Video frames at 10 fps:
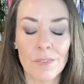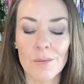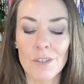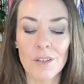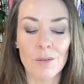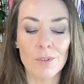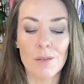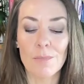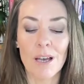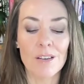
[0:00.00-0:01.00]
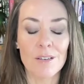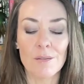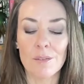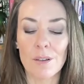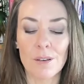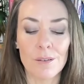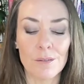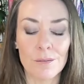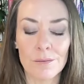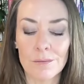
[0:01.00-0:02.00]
I'm just hold compassion for you.